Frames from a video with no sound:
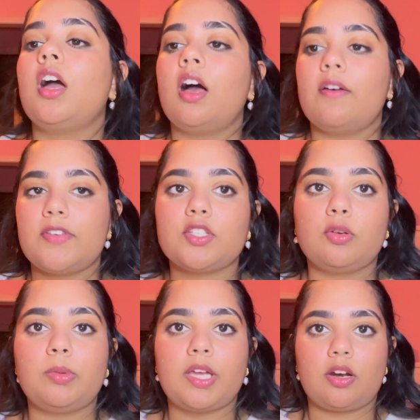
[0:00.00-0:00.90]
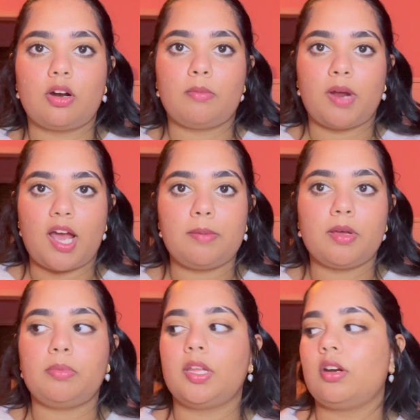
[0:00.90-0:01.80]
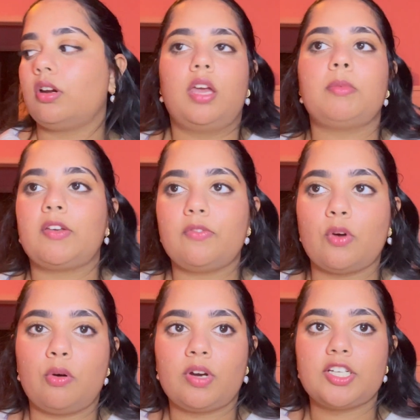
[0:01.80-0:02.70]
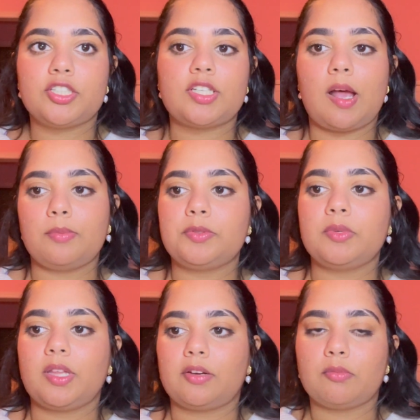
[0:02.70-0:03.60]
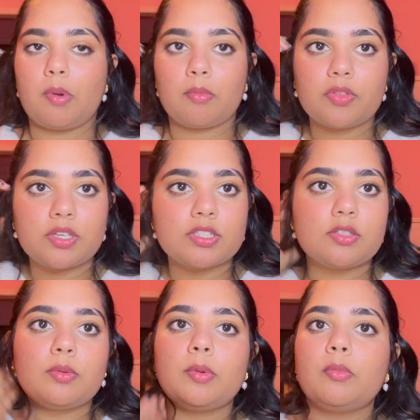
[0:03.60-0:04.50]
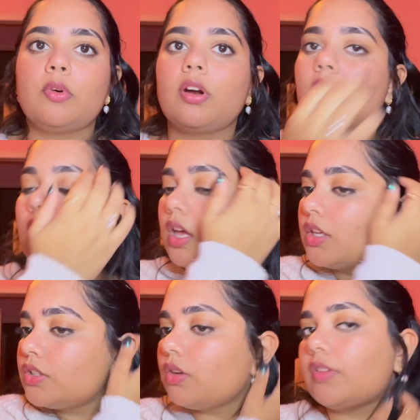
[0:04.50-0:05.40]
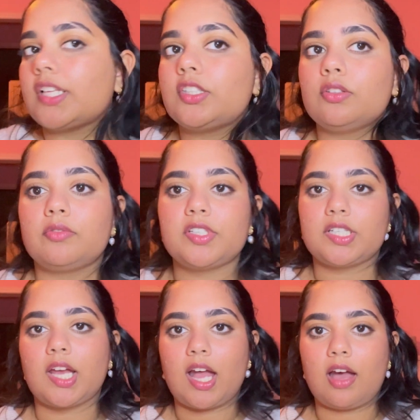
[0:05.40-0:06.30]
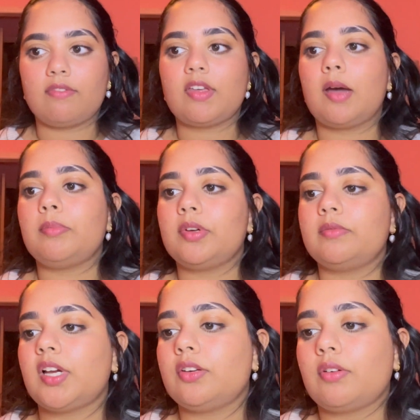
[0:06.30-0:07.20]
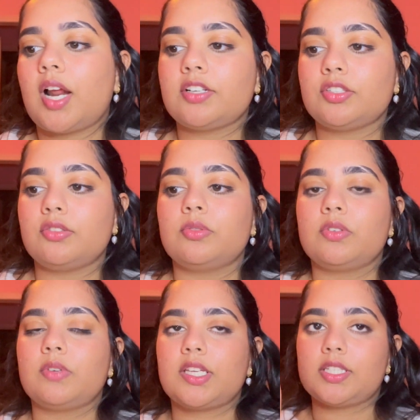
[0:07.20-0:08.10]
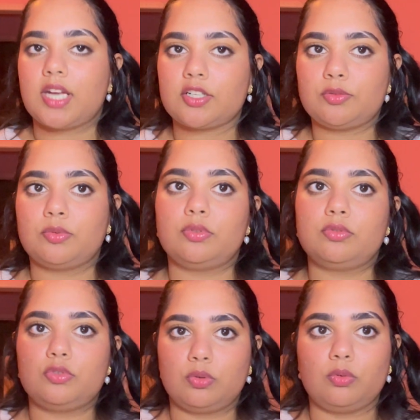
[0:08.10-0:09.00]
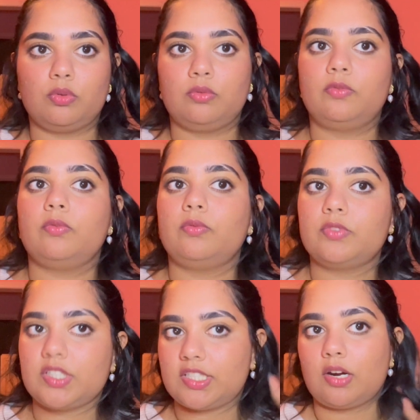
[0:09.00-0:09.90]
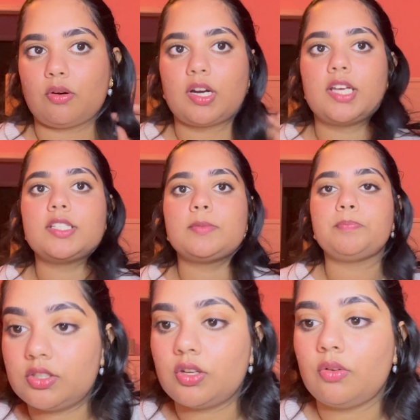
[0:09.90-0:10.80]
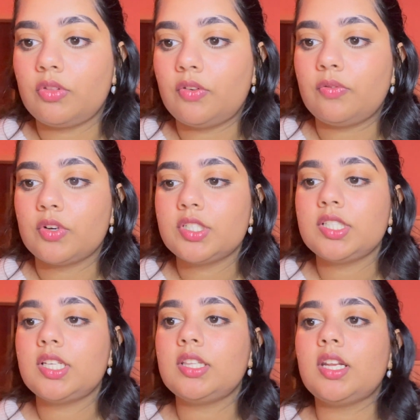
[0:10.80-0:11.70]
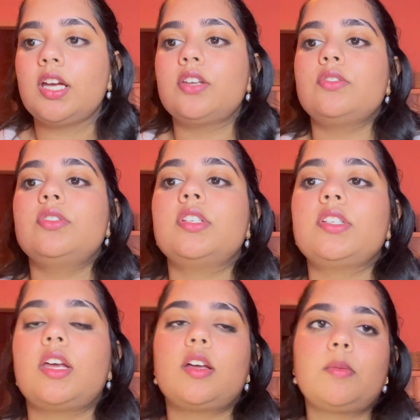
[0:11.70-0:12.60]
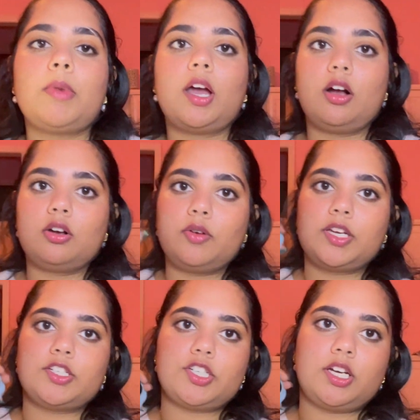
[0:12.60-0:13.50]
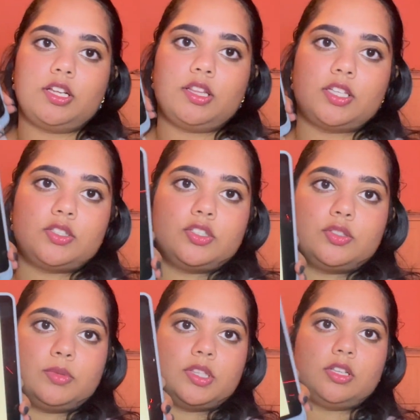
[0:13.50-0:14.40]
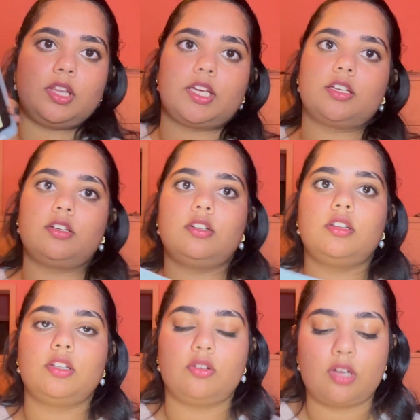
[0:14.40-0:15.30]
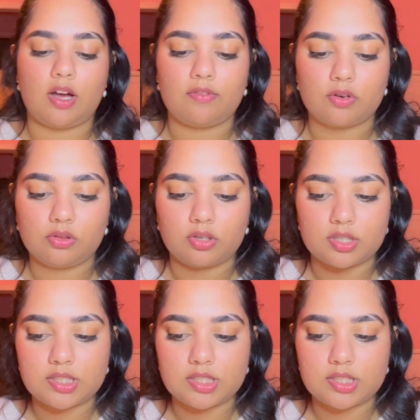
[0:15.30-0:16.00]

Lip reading: a physical planner, my iPad planner, and my phone, it just helps me like remember things a little bit more. So that's the only reason I have that, but I don't actually use it as an actual tool to stay organized. So the first thing that I use is like my ongoing agenda, and that's just what the like little cover looks